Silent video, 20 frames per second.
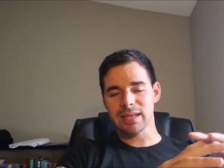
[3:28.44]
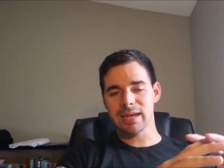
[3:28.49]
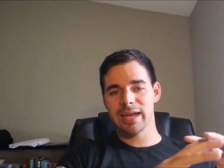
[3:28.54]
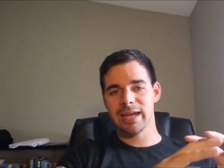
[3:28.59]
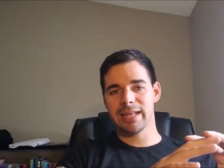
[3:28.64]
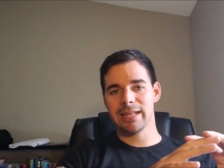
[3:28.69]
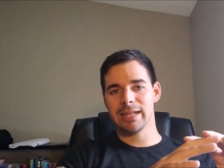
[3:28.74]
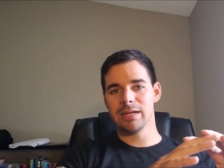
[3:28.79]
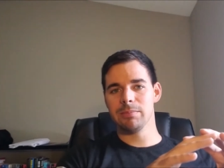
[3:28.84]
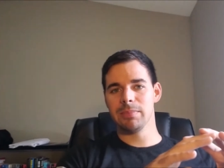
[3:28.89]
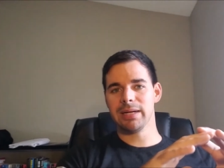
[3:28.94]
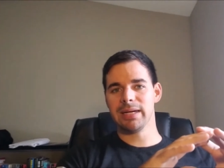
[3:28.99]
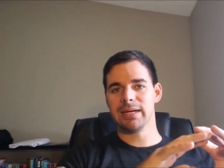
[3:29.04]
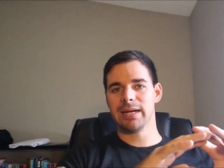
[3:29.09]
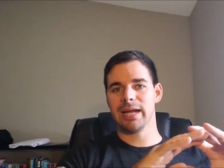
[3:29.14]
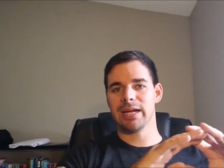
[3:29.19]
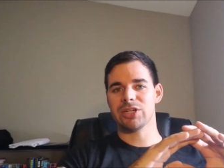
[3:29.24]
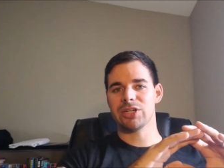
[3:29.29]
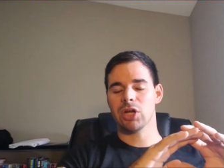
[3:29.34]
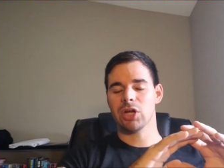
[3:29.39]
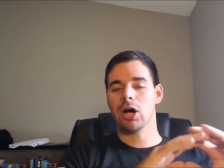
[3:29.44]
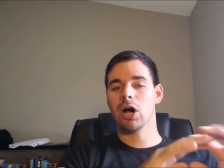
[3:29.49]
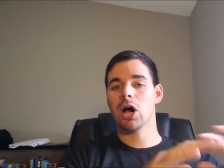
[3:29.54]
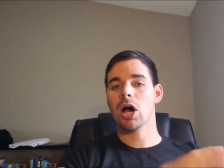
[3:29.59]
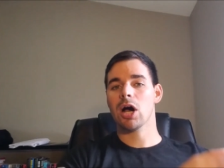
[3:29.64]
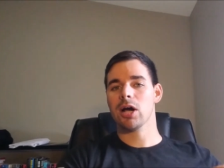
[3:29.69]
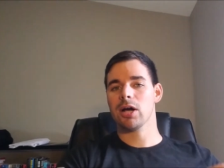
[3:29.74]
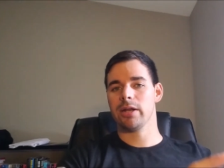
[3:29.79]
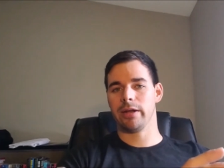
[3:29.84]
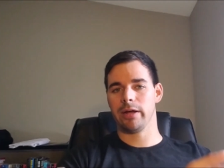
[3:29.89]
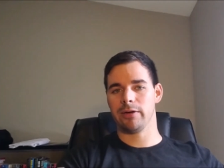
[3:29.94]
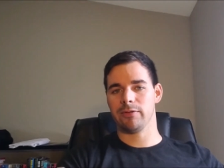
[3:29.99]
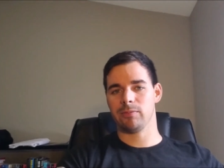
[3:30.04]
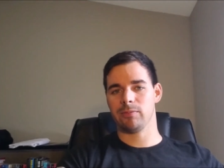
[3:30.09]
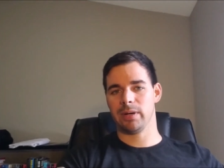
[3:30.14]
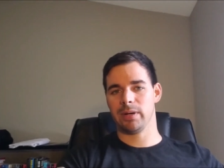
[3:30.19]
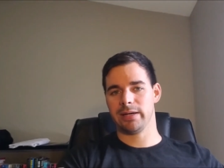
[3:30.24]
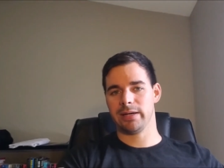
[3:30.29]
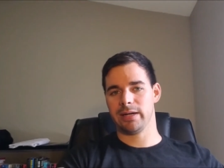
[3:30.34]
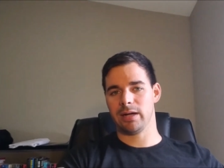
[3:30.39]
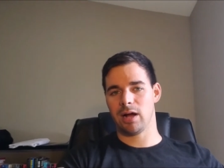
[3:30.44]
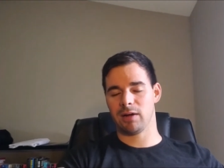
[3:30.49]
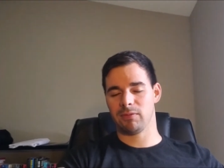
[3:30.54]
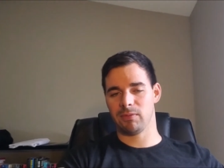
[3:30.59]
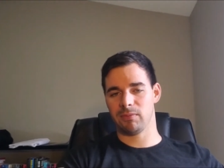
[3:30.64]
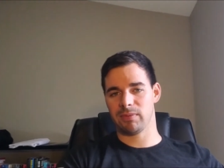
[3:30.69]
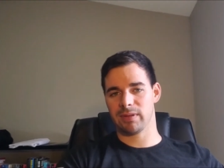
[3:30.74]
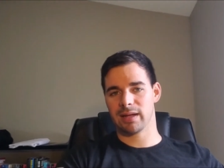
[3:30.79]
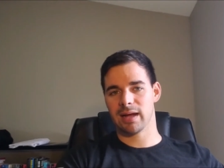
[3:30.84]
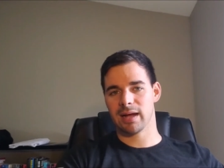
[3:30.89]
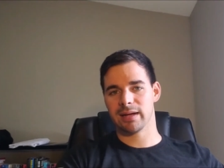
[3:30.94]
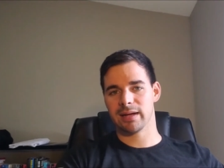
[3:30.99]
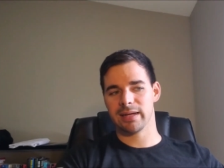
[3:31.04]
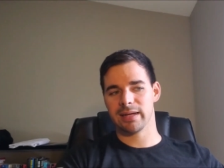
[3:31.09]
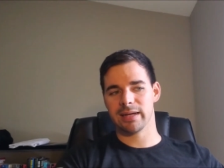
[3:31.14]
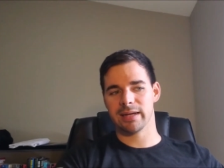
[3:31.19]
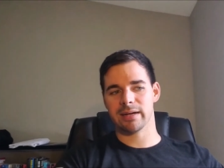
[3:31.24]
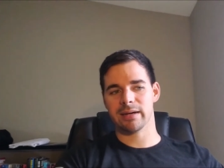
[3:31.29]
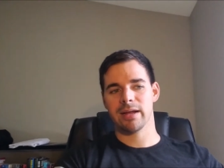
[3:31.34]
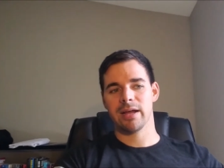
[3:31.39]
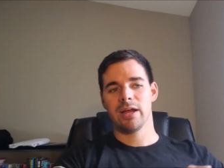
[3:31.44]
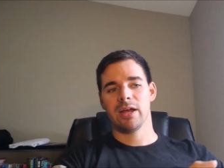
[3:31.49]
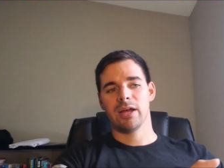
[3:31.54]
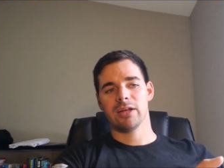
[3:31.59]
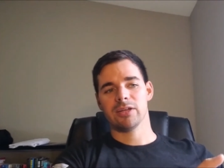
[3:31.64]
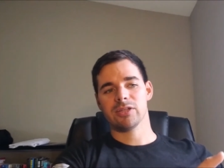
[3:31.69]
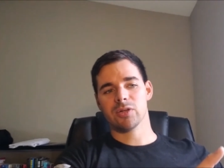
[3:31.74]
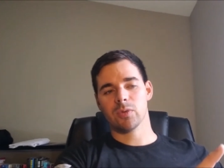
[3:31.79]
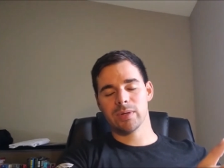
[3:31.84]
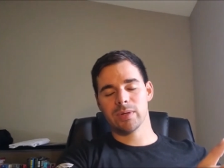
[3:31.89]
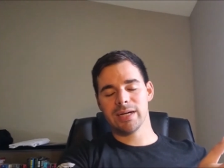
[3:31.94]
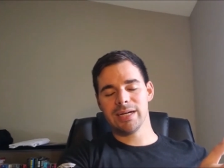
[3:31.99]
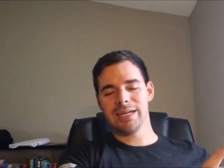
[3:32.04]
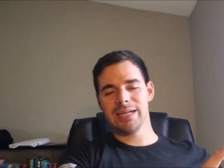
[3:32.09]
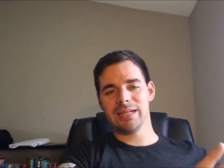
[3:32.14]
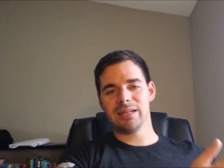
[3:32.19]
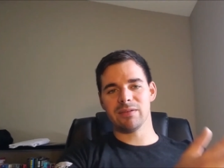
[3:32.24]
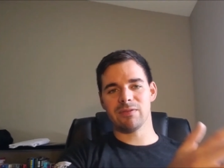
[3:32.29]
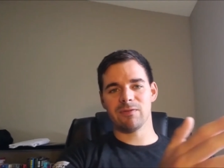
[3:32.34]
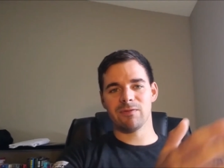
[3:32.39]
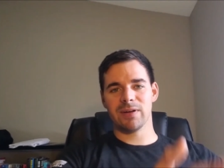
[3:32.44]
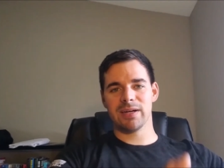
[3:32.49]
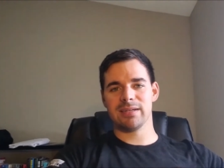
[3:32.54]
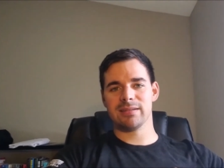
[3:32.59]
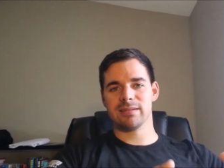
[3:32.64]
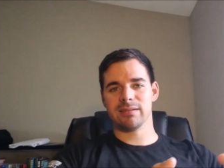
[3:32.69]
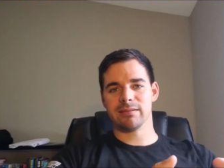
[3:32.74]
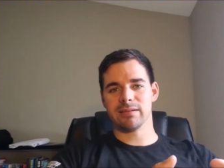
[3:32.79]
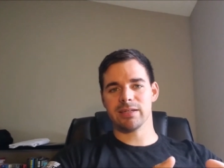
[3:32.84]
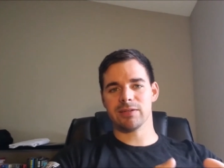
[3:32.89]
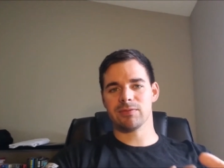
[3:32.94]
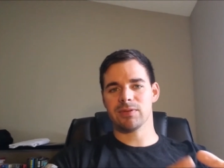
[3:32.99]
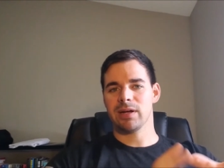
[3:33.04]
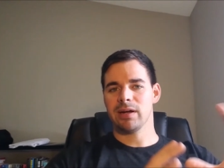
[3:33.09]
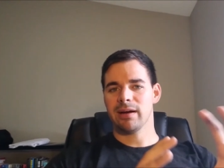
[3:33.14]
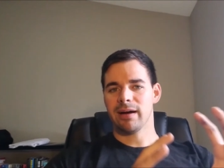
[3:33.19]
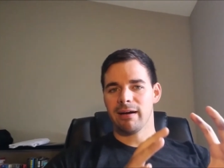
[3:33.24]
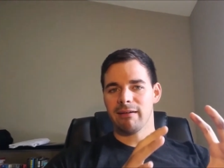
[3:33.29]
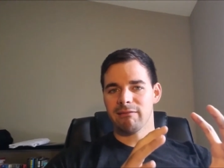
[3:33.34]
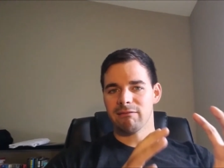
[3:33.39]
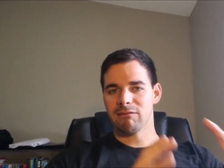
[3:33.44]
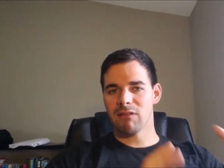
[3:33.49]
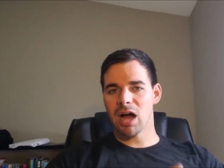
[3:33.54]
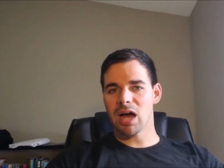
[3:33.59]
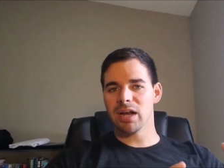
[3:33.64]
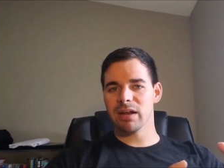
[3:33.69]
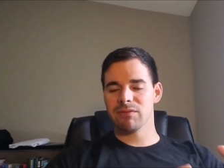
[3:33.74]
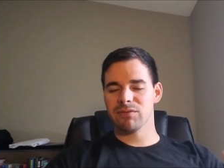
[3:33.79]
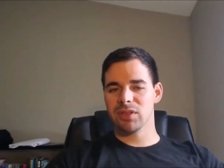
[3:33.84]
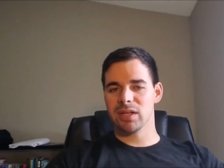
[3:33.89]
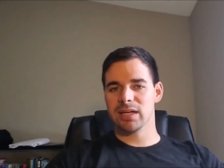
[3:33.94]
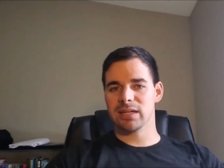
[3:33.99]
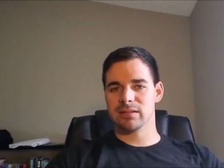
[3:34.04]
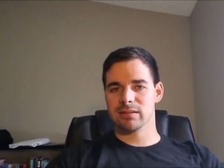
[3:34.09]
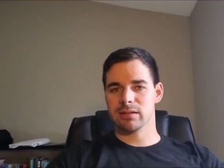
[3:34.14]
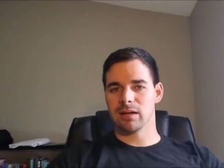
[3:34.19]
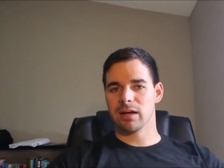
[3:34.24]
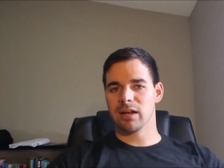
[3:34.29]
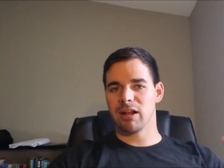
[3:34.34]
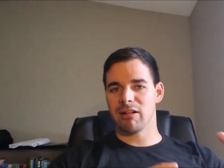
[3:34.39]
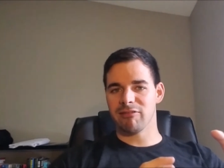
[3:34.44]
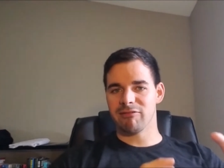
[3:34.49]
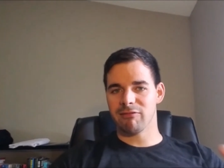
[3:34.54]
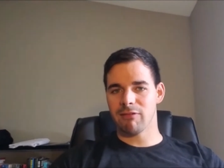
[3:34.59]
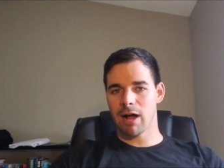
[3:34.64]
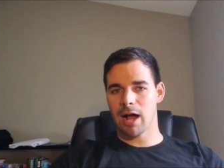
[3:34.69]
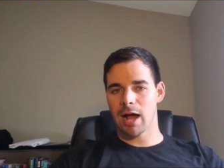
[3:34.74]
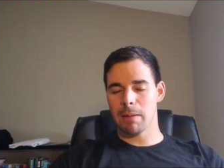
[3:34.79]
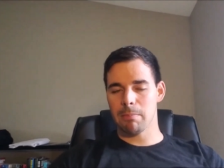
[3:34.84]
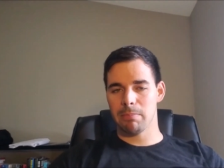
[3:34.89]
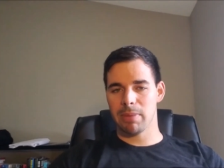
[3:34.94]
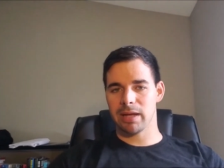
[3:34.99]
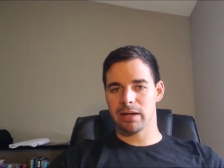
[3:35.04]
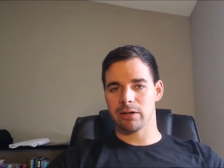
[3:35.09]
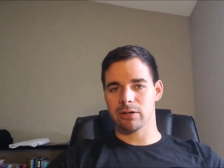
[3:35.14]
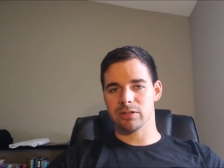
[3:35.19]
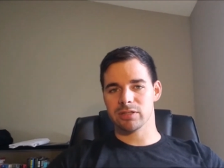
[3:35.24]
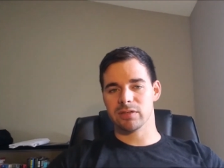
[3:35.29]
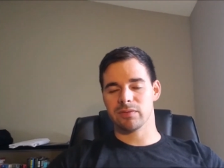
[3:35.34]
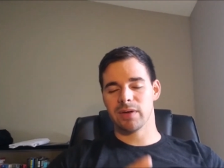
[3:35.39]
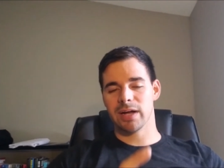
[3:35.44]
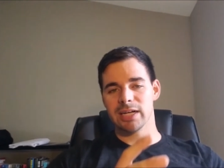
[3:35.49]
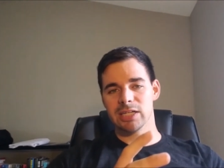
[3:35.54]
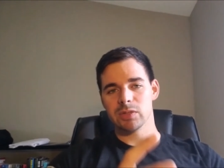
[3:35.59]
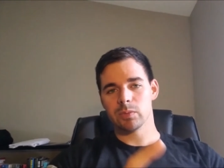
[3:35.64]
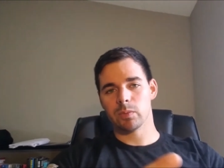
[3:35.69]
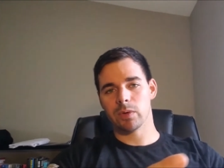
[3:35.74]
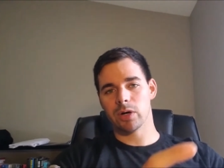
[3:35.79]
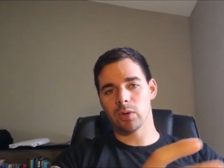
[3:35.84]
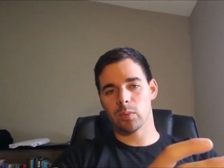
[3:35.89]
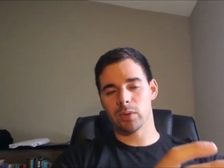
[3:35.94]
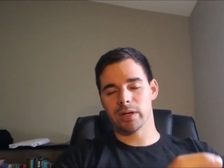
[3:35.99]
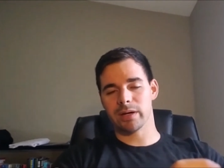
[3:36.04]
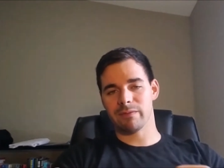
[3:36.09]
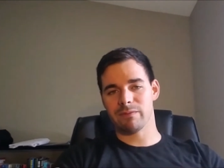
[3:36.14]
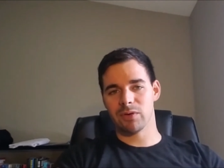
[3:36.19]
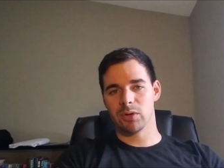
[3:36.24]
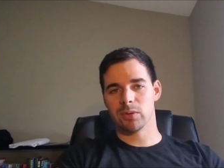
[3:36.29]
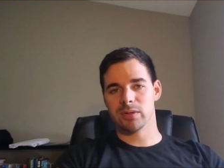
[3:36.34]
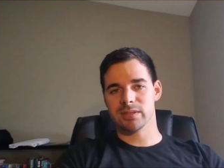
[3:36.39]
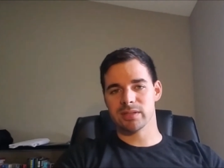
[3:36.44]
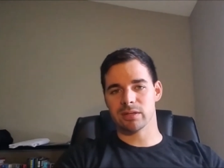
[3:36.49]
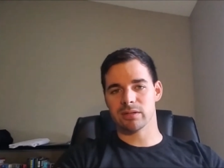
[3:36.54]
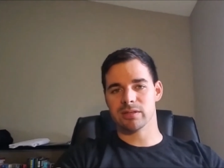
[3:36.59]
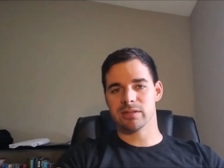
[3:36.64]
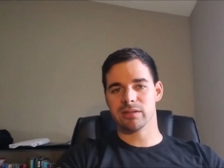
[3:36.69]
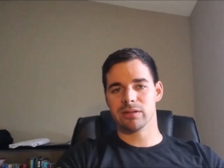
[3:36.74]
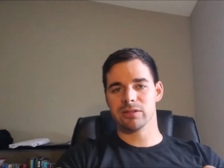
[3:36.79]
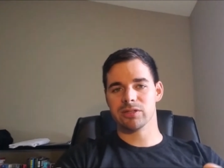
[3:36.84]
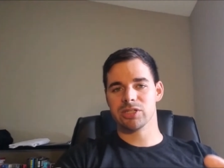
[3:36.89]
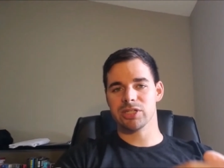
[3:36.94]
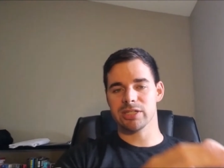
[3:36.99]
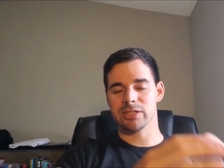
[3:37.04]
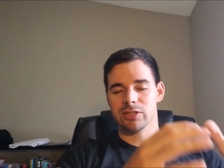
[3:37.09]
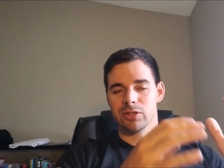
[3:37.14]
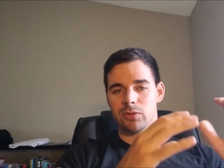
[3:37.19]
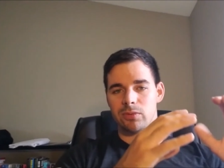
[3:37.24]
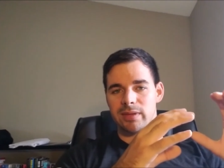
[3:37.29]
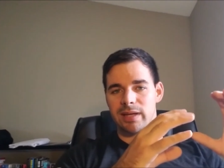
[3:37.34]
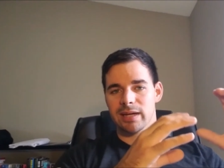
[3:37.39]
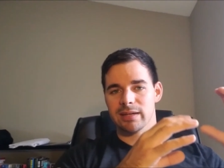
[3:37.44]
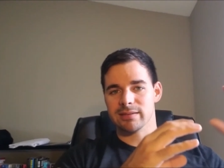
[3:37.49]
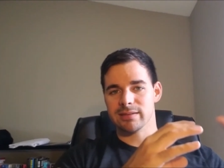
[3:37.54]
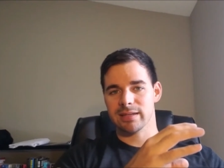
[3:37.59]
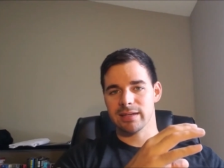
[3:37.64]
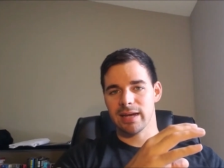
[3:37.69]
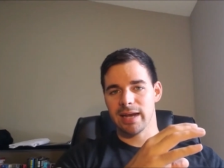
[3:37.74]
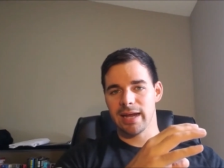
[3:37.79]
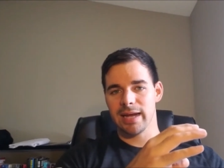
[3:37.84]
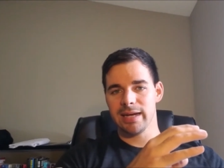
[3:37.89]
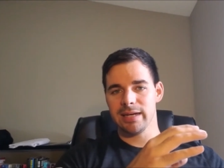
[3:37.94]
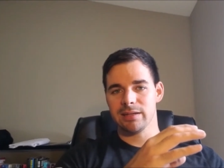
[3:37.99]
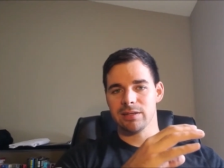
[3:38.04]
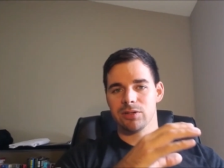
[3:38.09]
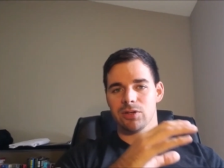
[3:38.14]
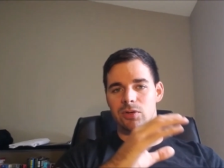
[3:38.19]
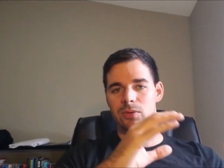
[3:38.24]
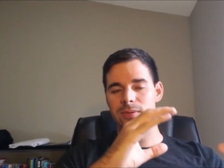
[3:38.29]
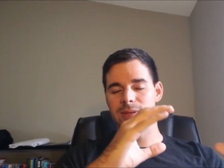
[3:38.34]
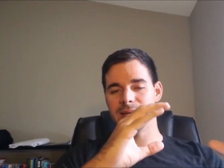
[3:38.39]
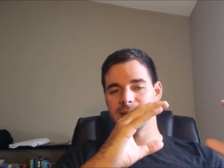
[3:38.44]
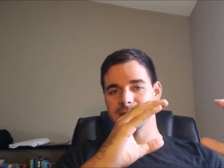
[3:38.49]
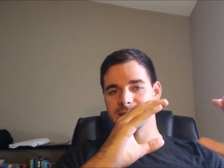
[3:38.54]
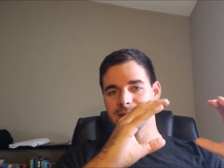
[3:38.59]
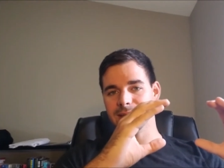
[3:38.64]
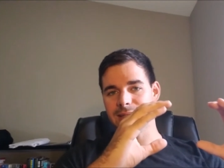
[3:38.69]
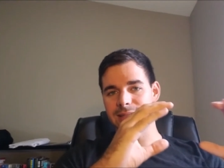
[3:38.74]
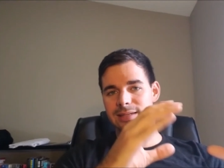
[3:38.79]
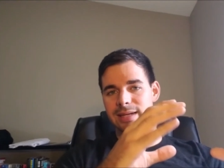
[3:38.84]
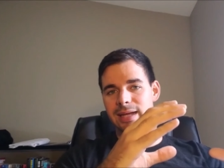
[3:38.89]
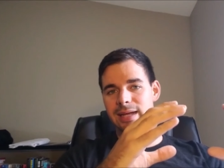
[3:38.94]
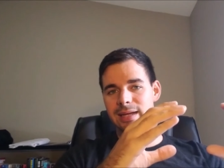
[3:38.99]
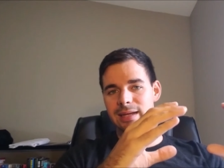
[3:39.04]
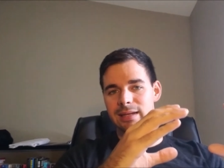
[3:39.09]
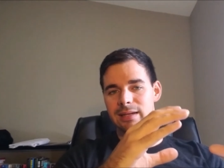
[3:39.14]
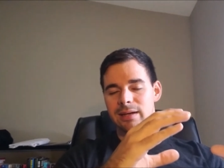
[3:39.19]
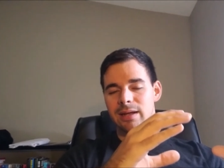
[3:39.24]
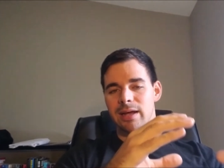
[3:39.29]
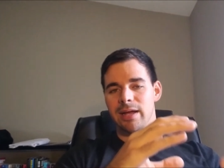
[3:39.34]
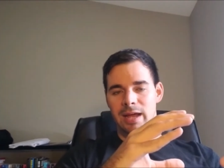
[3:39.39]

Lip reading: And they made a ton of money off of the Cayenne. So when they did the facelift, a lot of things got a lot better. So that's where we're gonna focus our search, is 2008 to 2010.